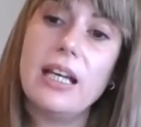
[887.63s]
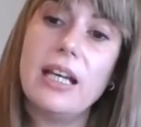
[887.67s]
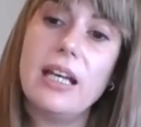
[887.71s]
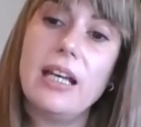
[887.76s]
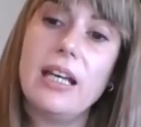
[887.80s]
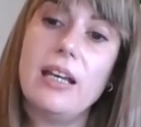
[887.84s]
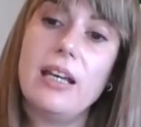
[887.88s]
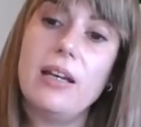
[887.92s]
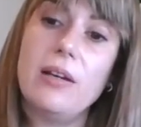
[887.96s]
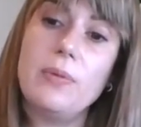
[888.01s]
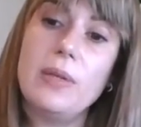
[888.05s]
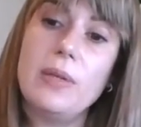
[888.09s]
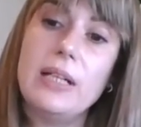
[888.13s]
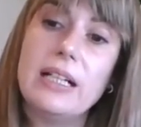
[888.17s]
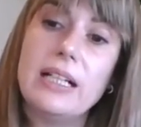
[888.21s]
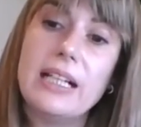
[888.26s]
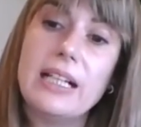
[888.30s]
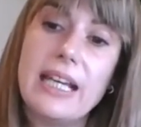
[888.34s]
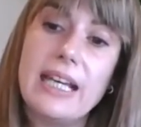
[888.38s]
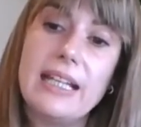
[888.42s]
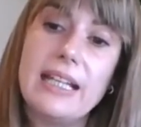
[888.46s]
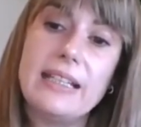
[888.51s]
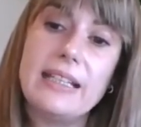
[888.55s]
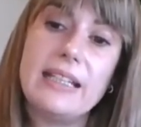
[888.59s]
will
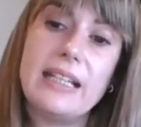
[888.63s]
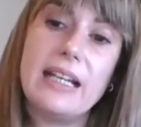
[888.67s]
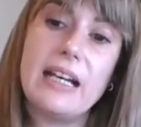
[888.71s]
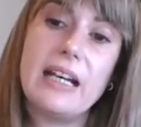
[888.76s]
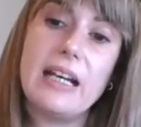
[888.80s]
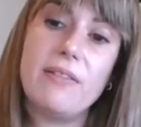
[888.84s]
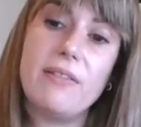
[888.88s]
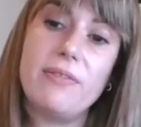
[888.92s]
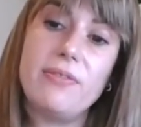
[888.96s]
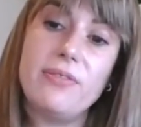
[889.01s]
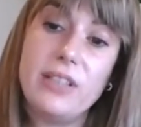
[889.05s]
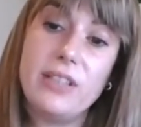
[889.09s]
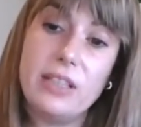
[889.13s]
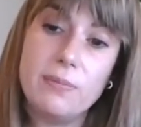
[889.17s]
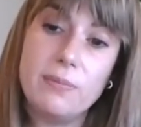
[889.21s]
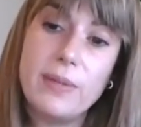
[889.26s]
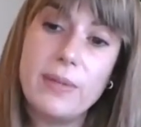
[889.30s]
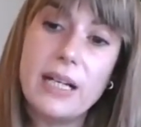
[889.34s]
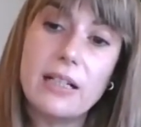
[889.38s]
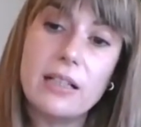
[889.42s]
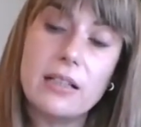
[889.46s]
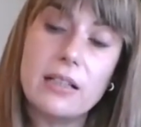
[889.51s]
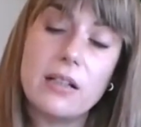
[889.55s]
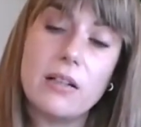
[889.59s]
get
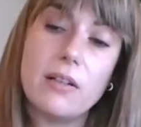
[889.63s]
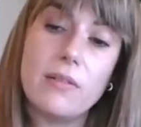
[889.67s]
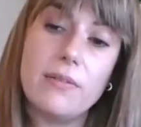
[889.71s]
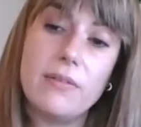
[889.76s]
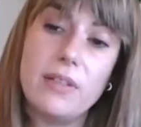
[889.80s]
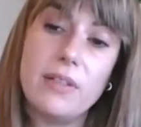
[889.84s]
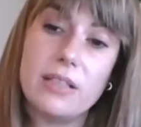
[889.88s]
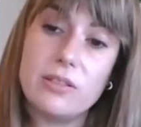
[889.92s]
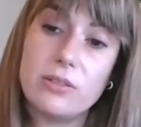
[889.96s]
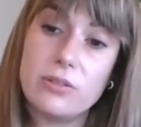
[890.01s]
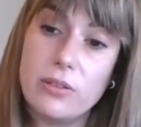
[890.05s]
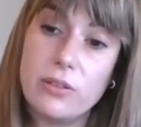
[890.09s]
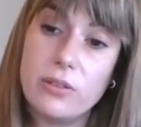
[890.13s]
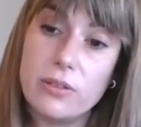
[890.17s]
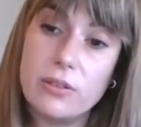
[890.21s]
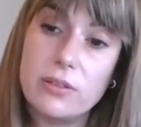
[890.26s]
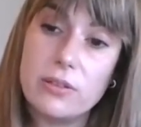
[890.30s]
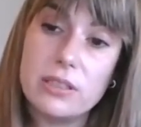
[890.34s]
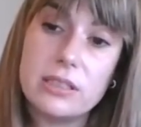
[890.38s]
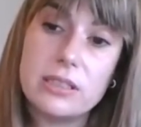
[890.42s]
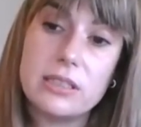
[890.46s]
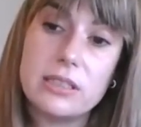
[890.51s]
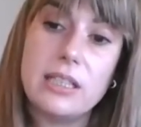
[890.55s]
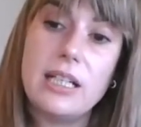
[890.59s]
feedback of the
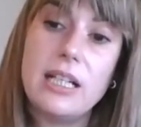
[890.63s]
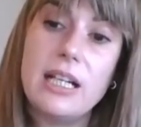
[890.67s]
scores